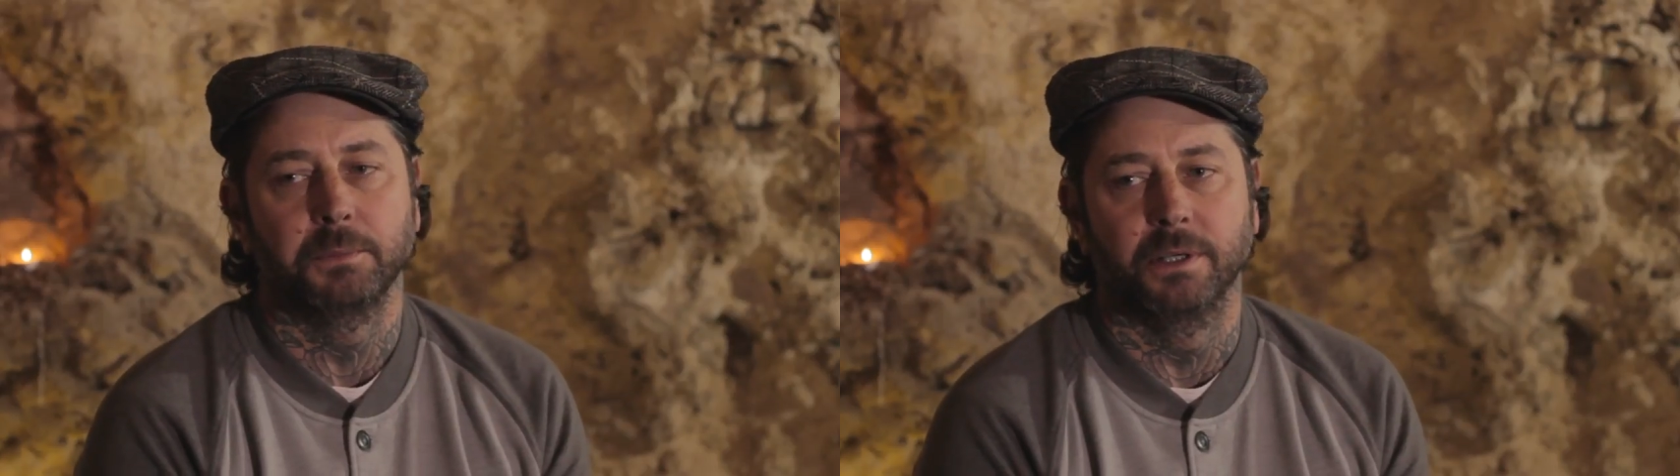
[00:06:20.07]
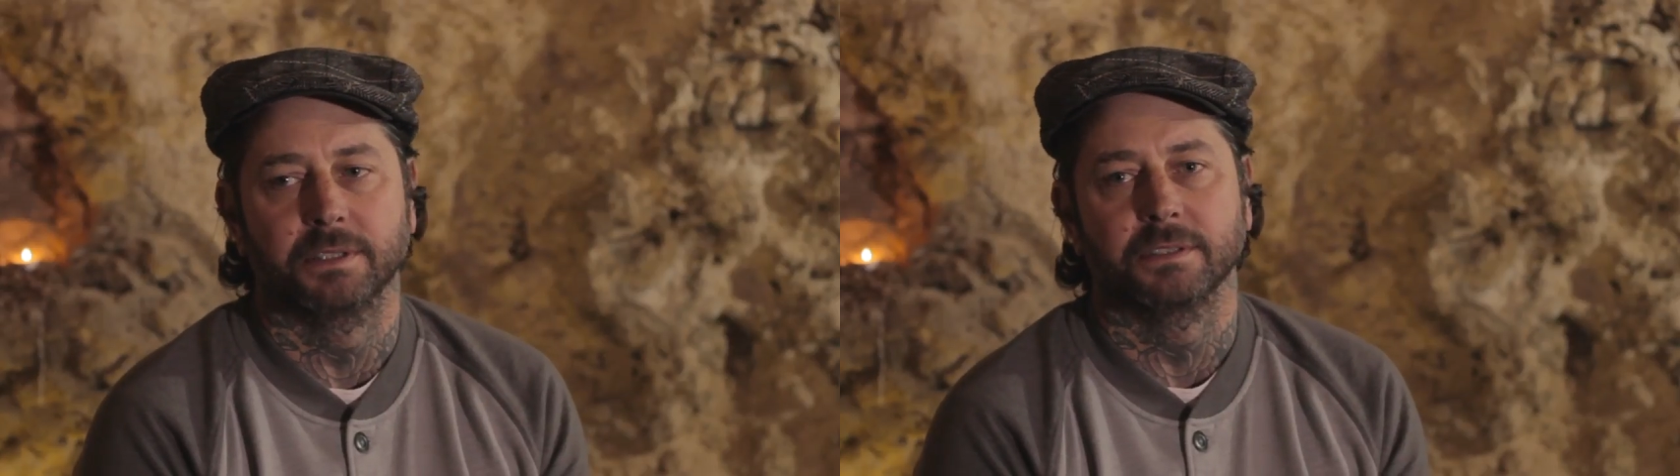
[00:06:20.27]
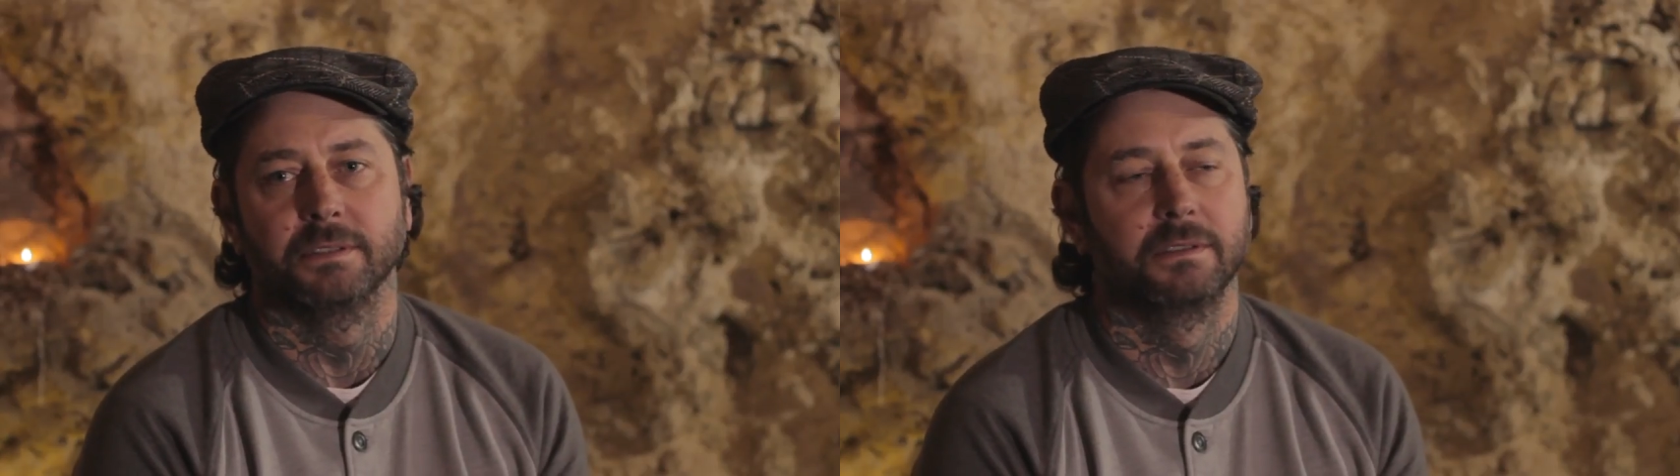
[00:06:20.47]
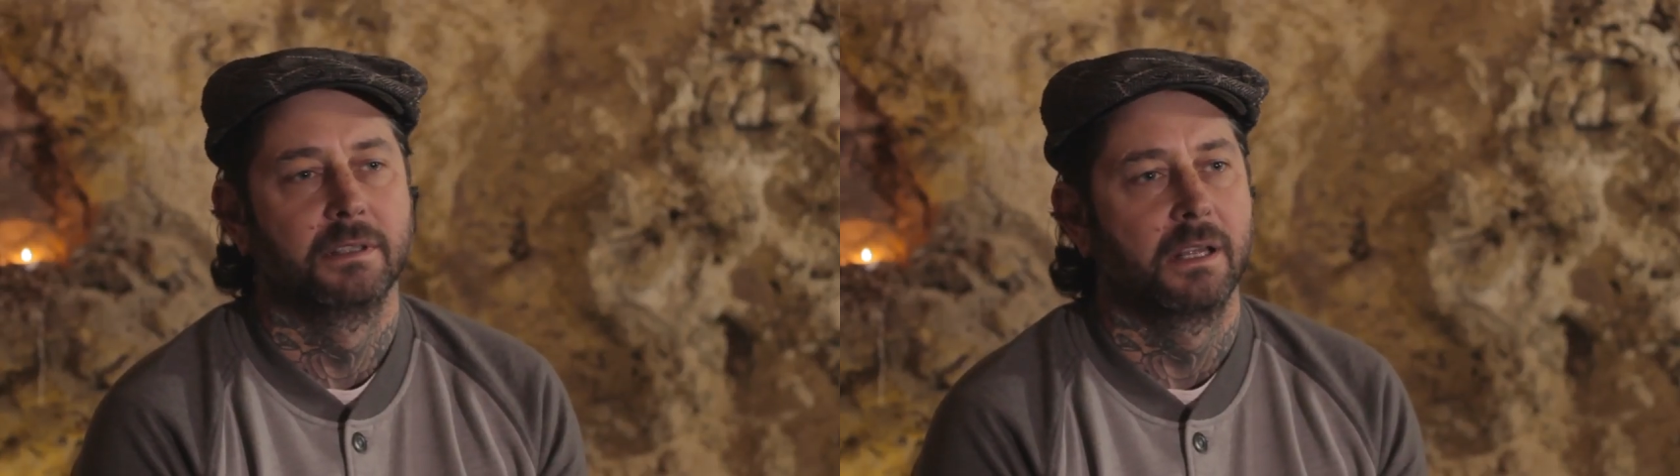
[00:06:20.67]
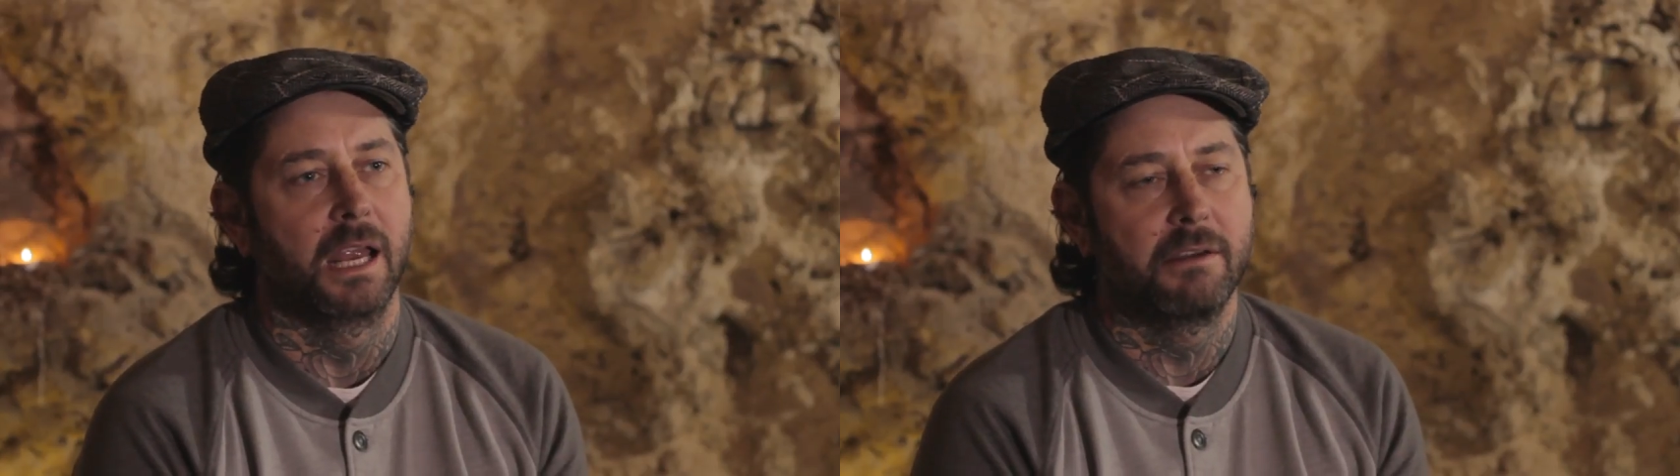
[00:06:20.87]
person
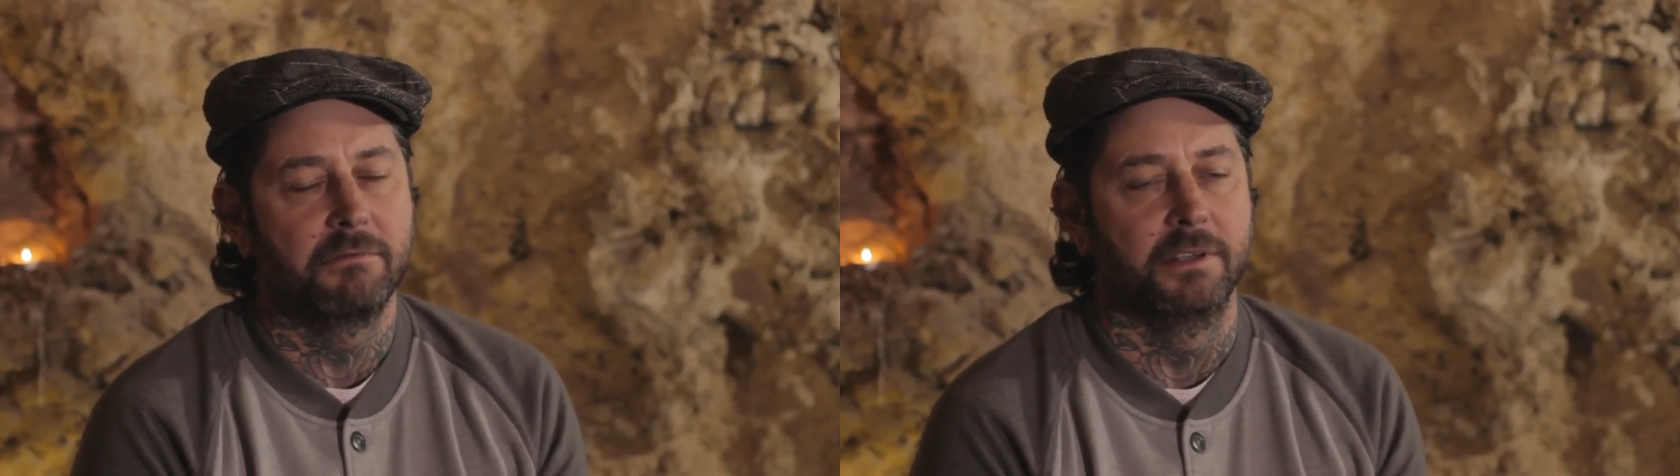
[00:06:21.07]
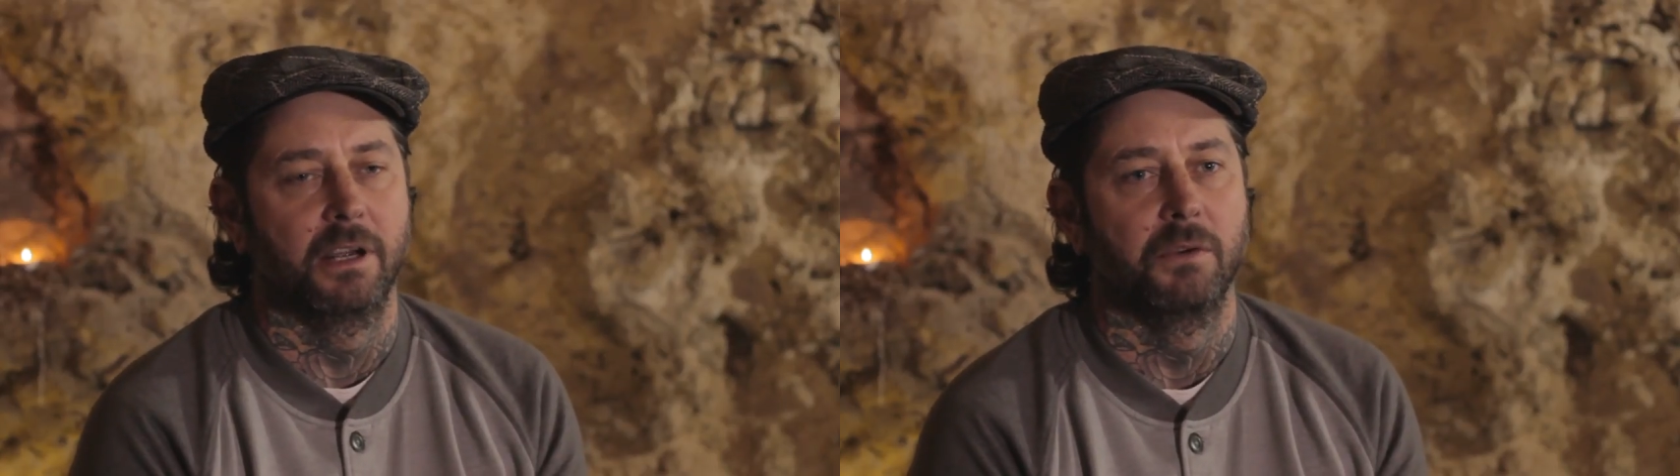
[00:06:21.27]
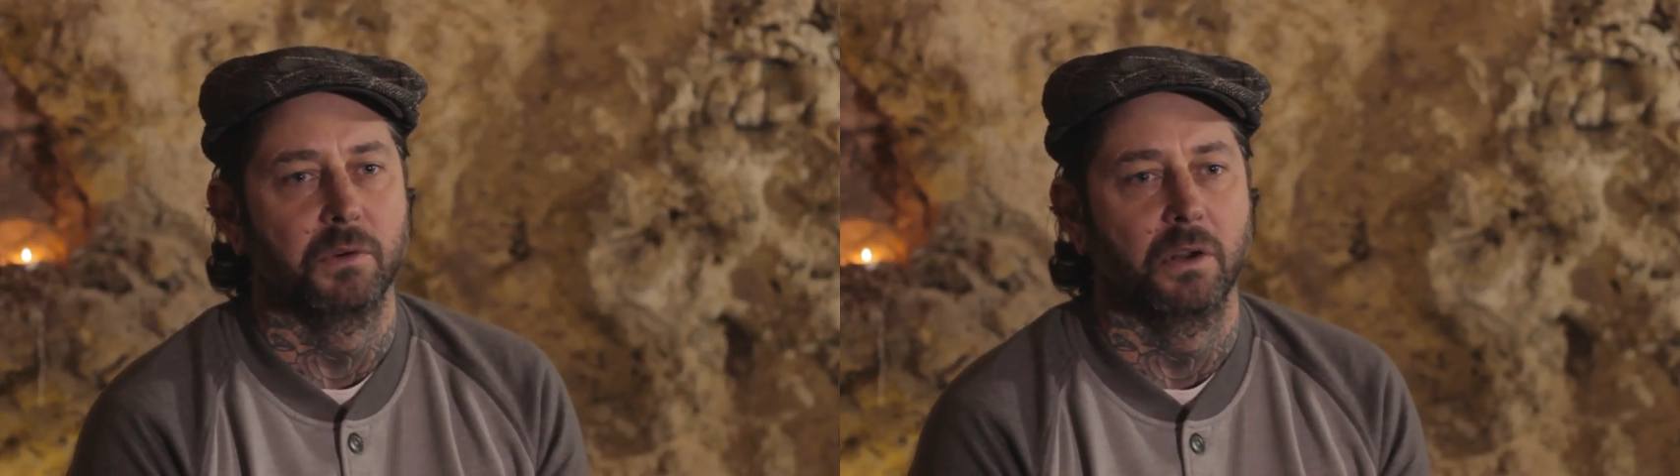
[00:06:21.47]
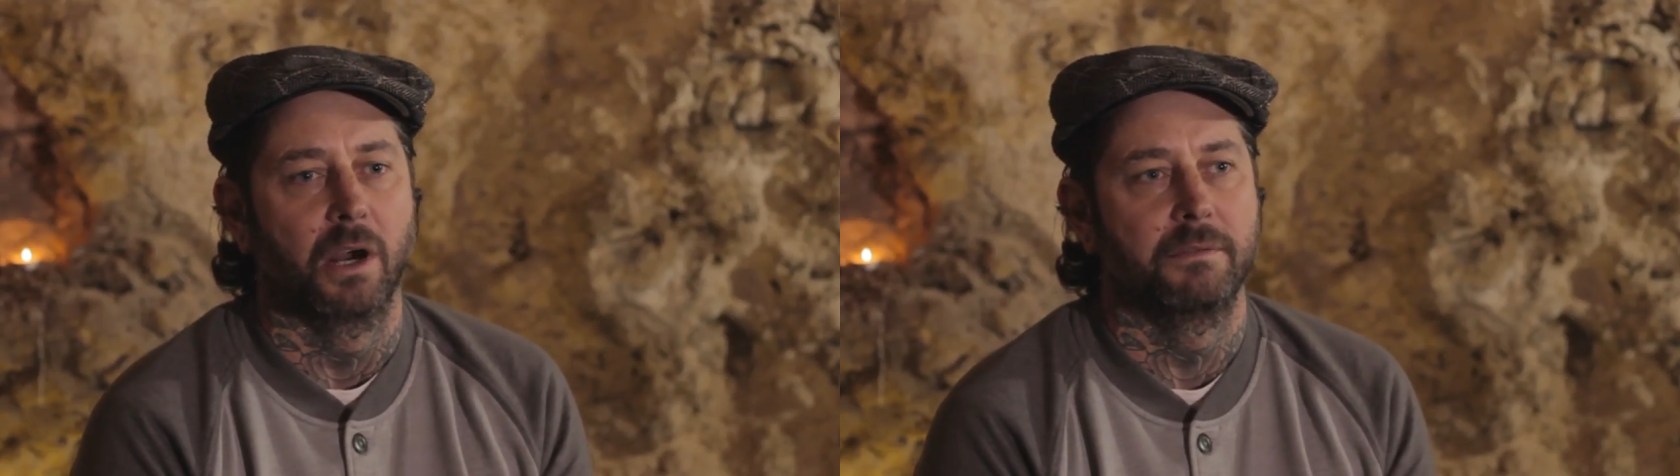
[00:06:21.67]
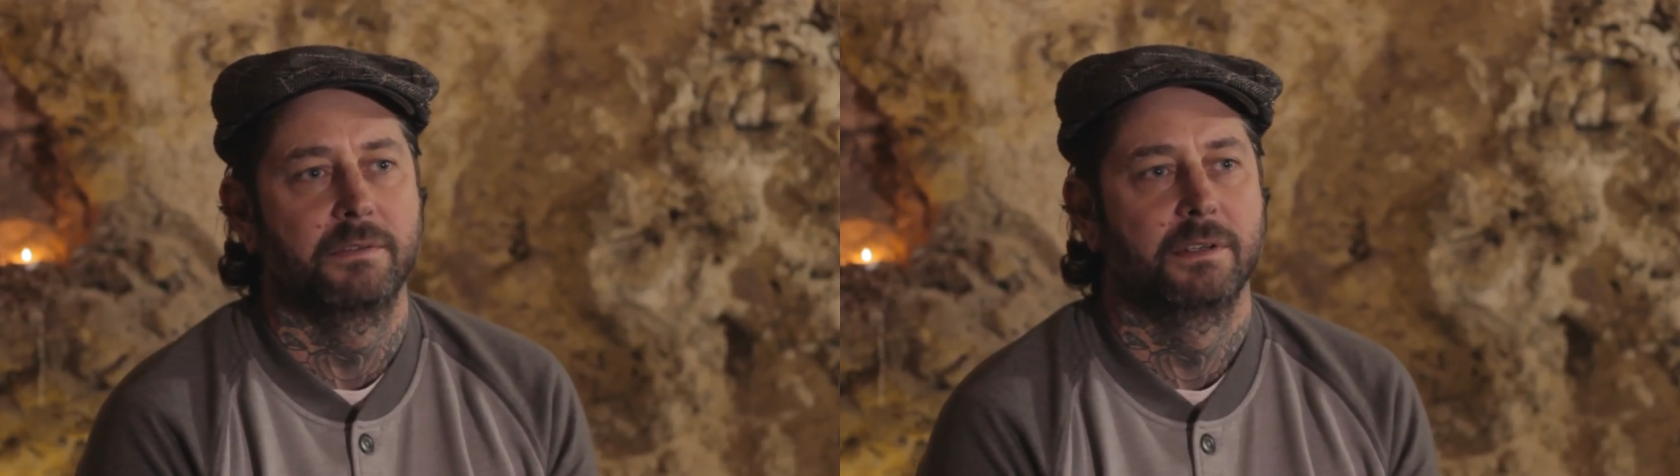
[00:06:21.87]
every day of your
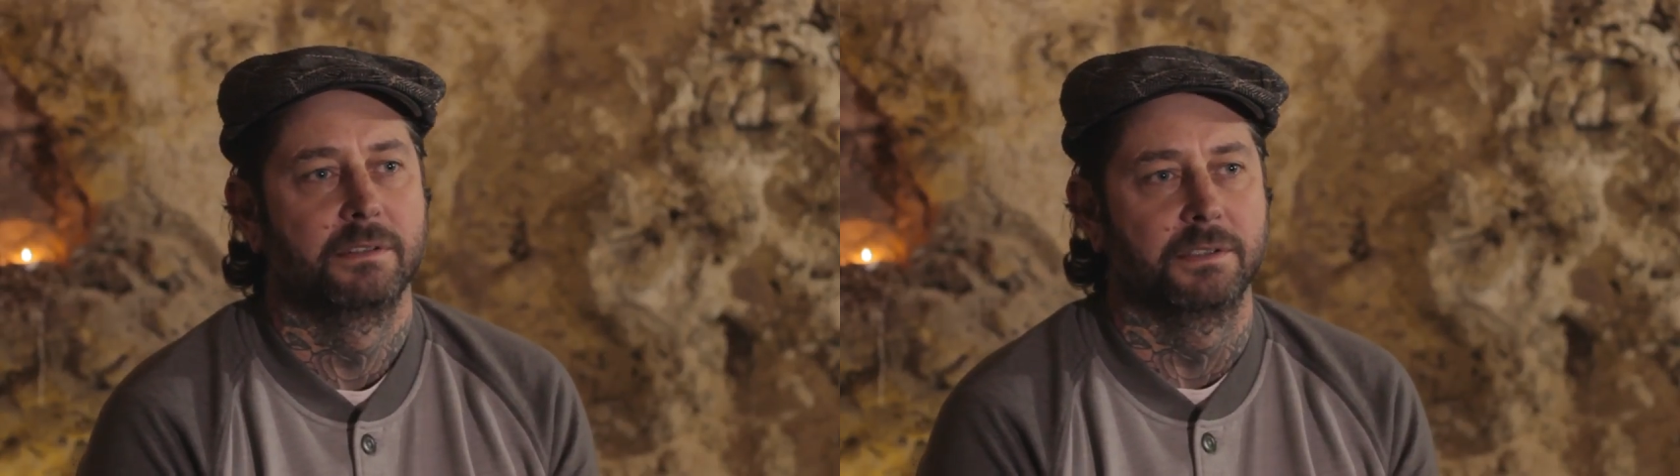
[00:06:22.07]
life,